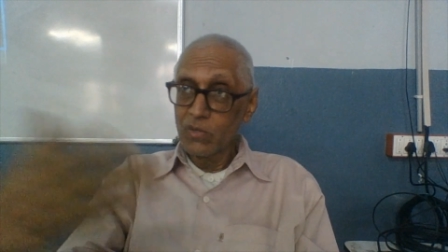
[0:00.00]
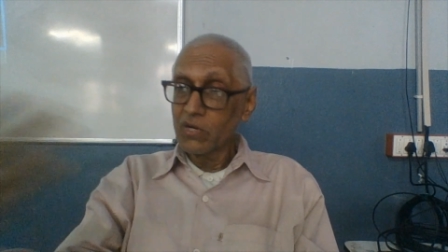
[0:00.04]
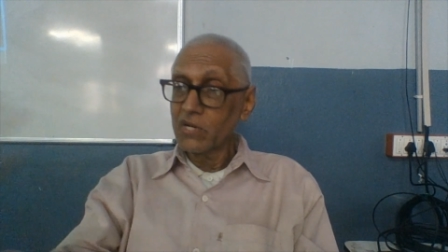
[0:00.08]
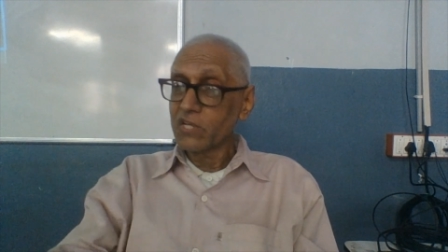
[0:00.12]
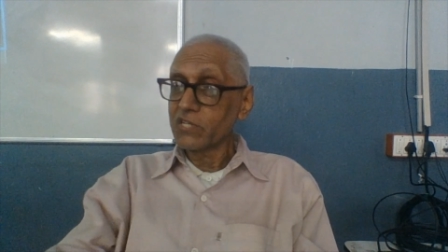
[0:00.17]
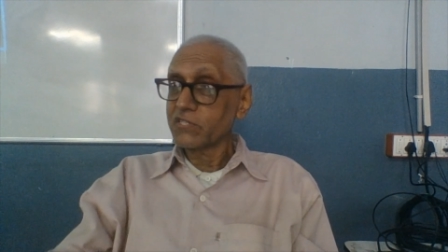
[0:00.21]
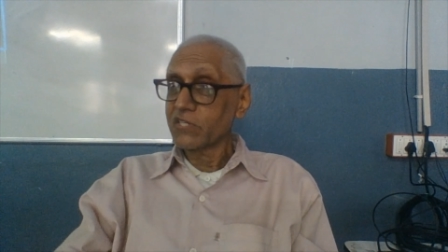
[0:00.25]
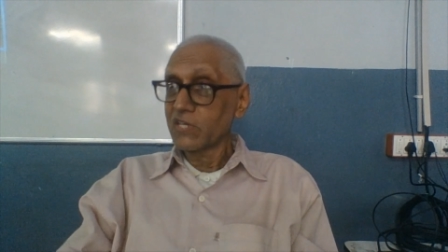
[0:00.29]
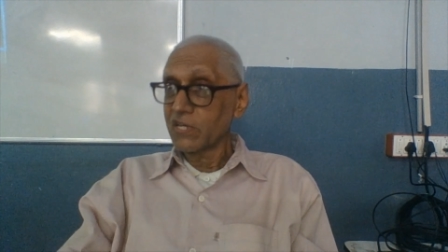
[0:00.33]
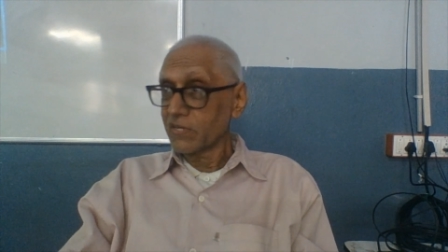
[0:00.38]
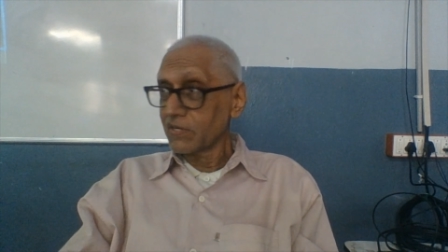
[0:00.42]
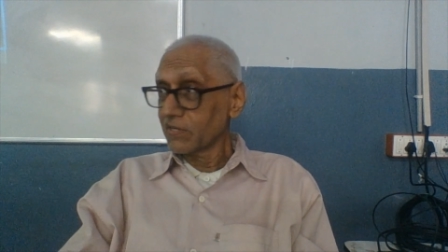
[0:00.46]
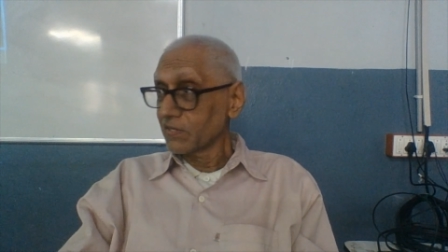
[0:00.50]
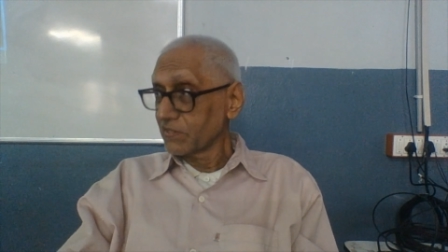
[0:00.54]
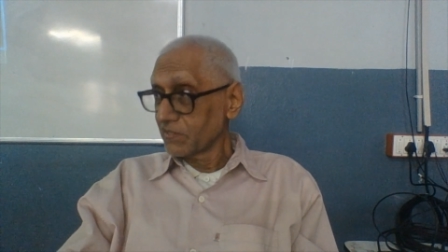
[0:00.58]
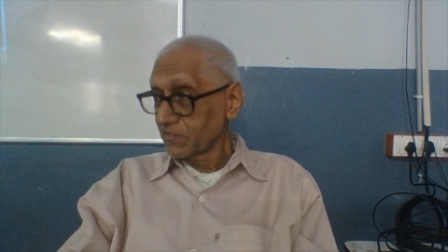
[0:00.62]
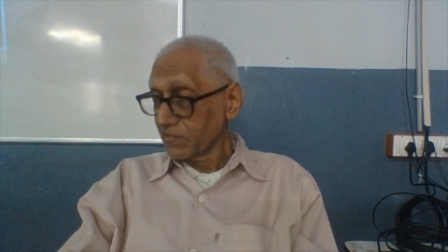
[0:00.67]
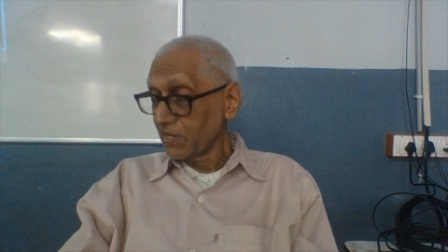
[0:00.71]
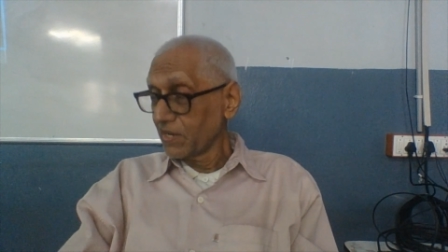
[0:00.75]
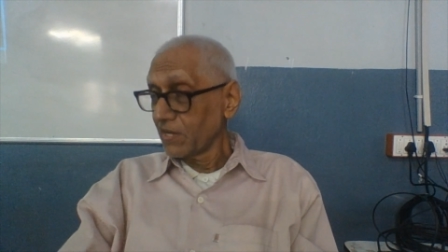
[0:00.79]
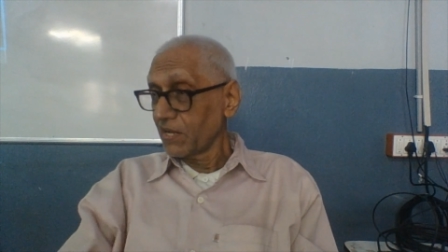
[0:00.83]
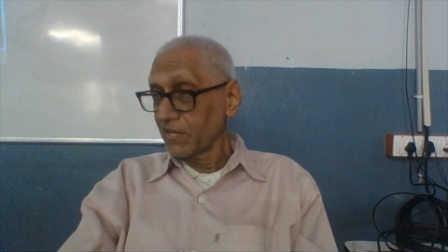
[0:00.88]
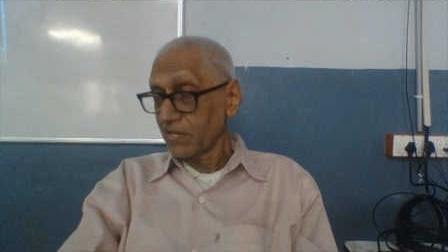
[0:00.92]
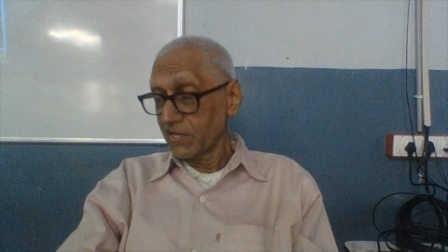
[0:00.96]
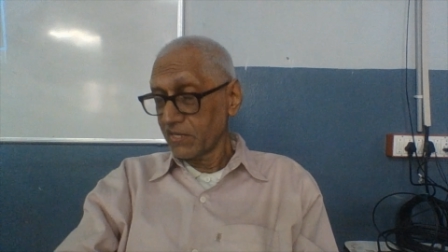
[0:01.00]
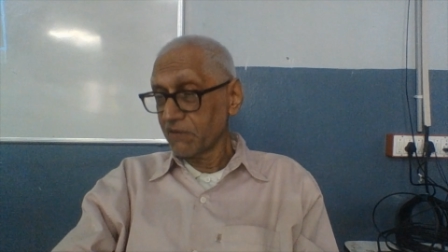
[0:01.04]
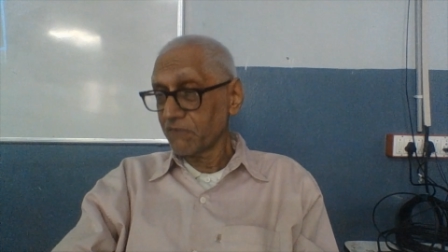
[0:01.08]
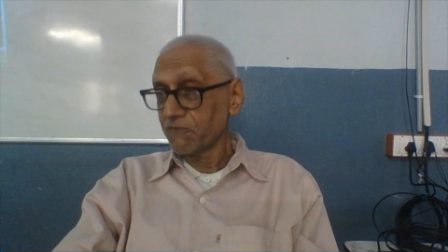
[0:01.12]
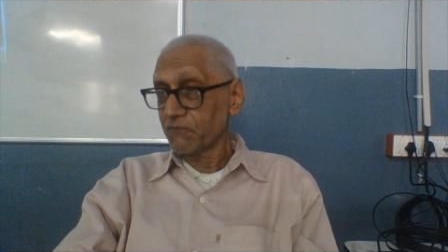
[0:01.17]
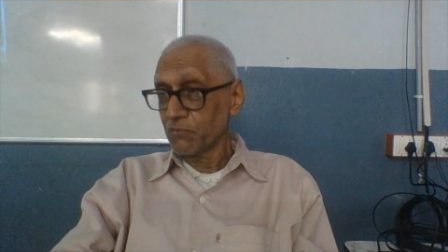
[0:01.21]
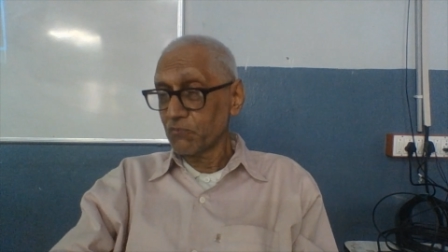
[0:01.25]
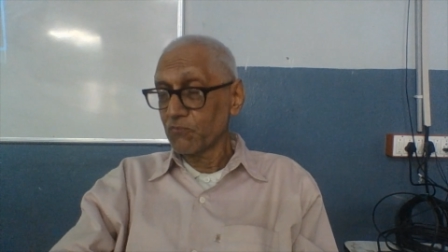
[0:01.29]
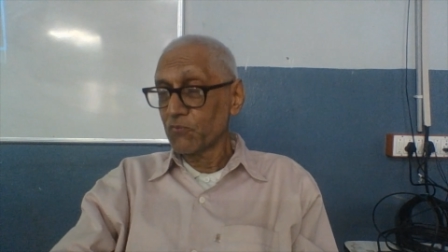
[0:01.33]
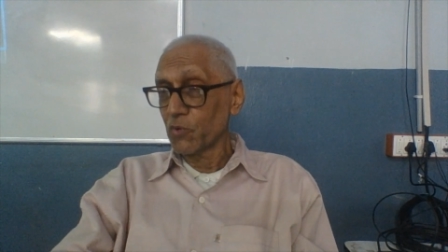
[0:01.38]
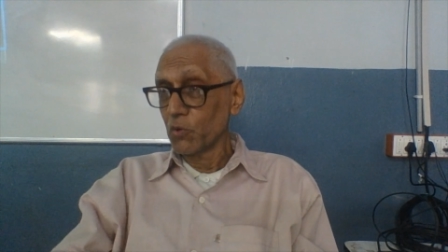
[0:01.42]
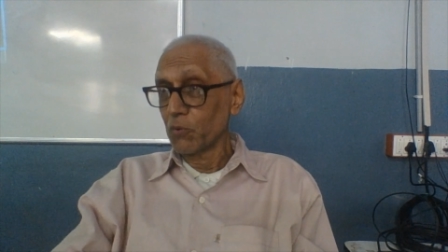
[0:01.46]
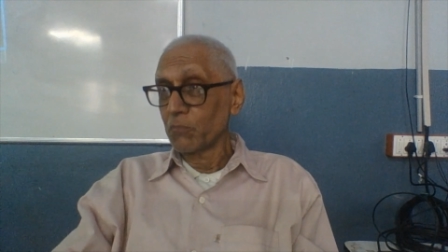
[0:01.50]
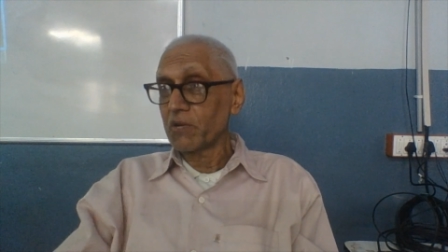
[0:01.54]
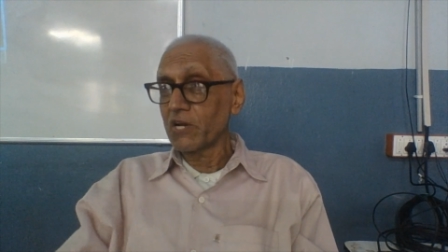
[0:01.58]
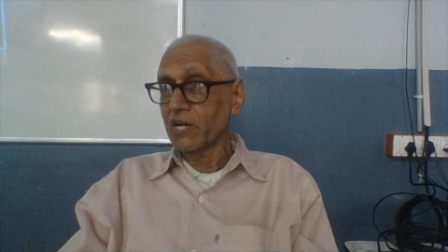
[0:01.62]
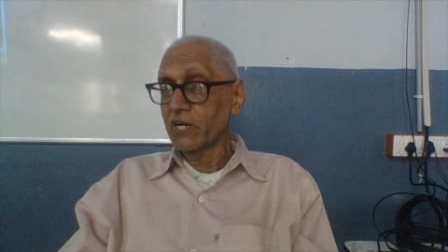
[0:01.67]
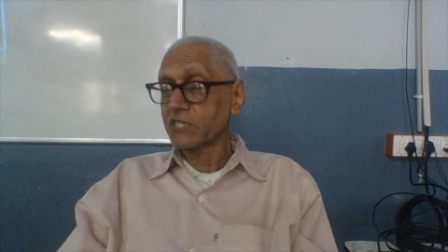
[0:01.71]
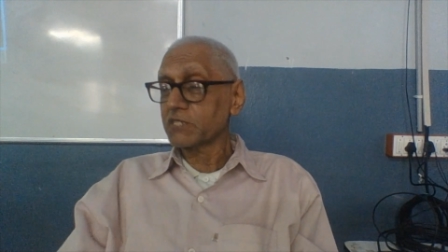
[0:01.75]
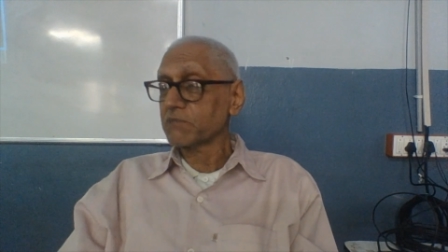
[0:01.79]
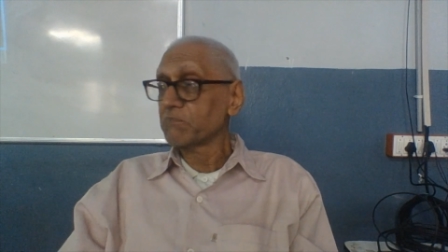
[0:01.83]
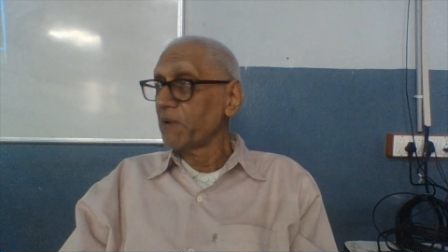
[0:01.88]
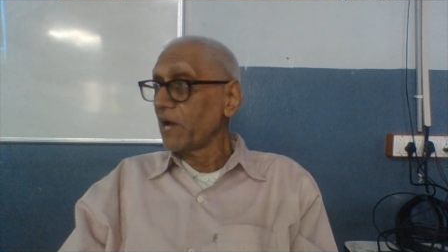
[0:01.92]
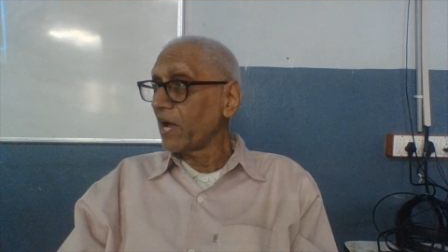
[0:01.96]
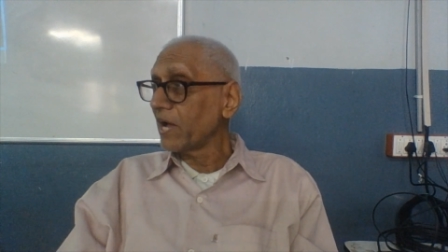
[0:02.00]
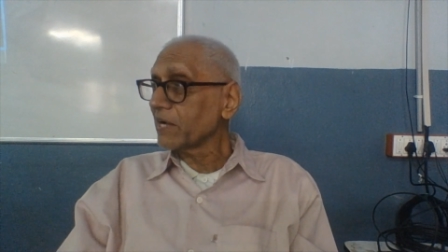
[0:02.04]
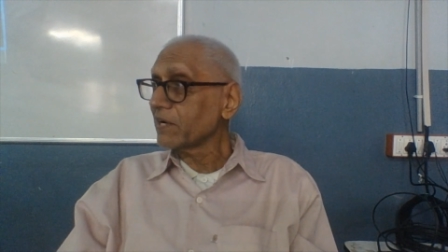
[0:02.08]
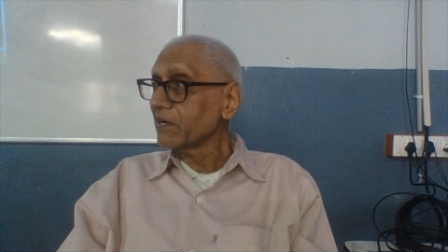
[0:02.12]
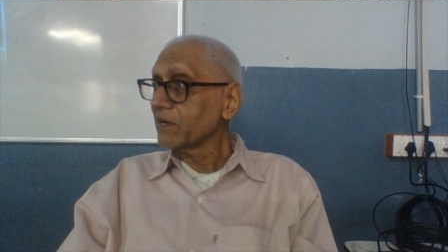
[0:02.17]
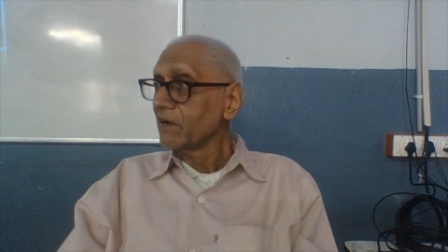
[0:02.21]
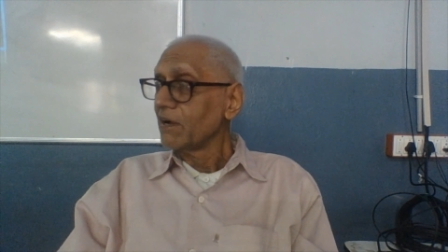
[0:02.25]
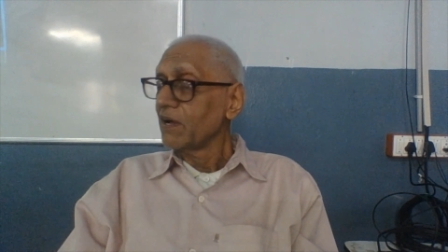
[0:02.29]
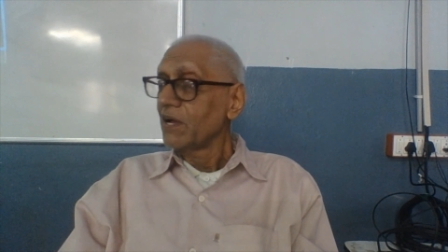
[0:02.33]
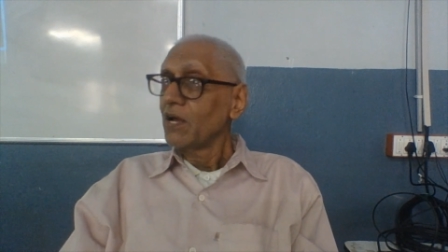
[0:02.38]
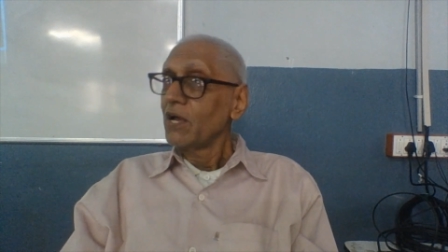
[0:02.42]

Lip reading: a few minutes back,